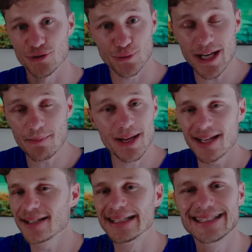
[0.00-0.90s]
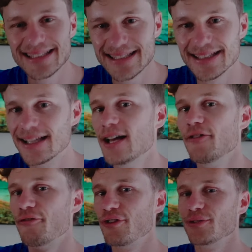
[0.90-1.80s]
training plan is still
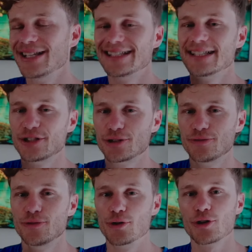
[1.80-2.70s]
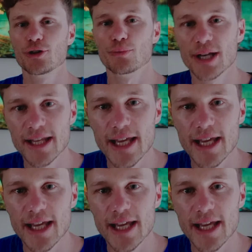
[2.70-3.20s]
very essential for your running